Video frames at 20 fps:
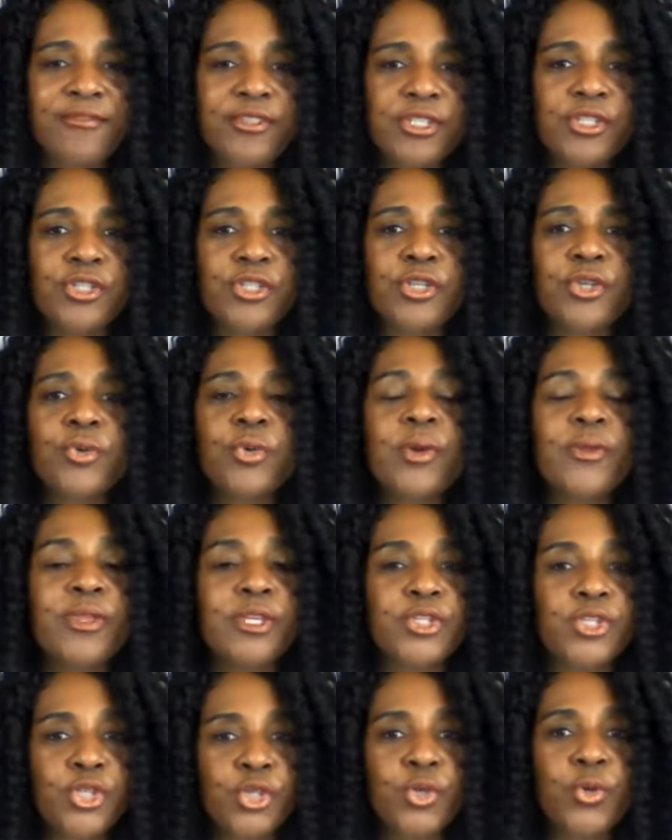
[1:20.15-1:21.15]
to do or
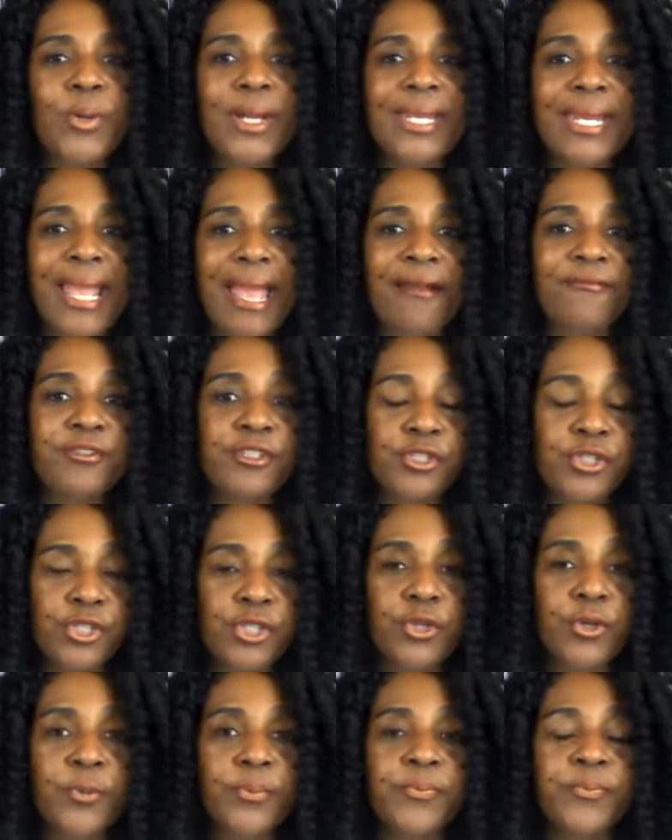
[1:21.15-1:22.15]
that you're going to have to
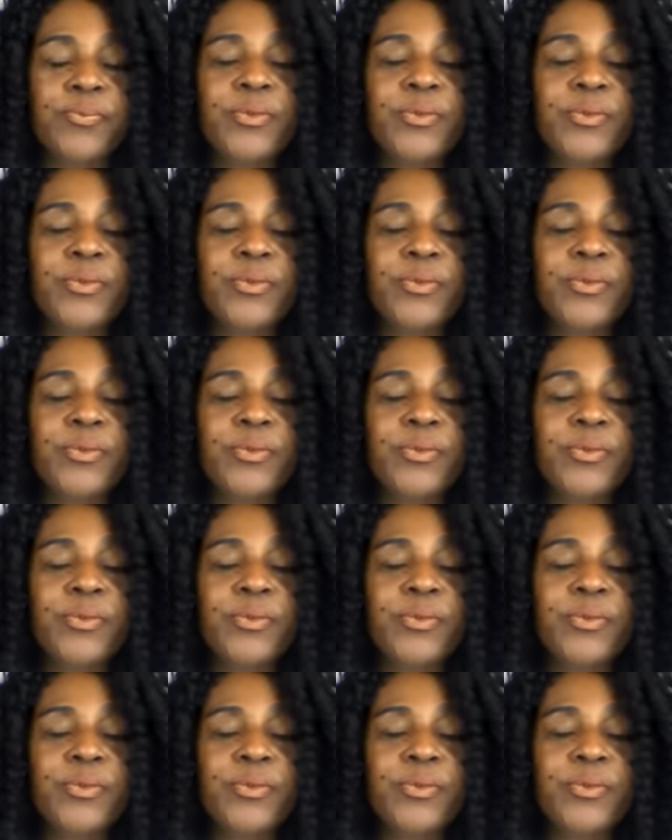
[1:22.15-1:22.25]
do.